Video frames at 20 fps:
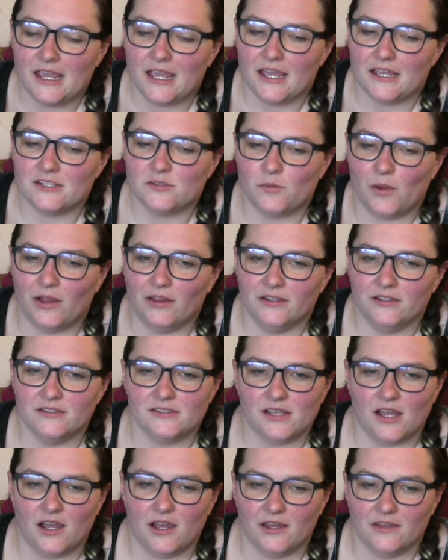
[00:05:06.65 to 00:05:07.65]
as well
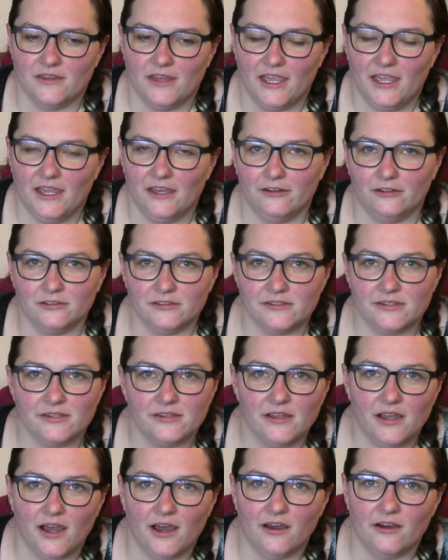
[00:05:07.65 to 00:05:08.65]
as on the hilt
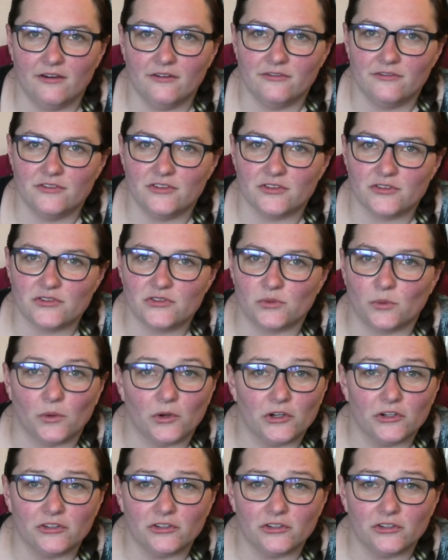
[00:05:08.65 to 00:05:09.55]
of the sword.